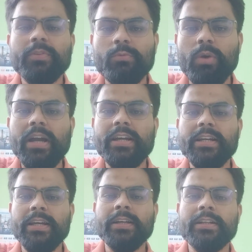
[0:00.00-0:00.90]

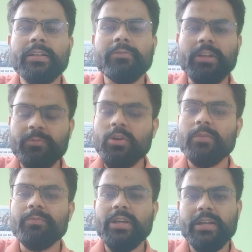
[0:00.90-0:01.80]
why Phillips
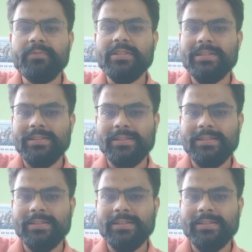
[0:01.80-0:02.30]
curve behaves